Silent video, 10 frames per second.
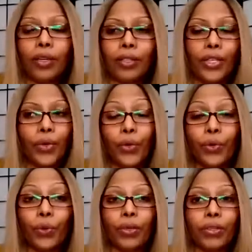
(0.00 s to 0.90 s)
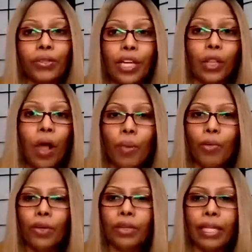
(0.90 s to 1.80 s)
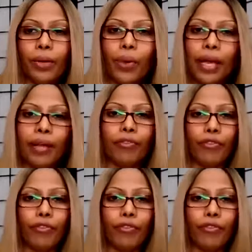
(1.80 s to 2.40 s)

you get a lot more leeway and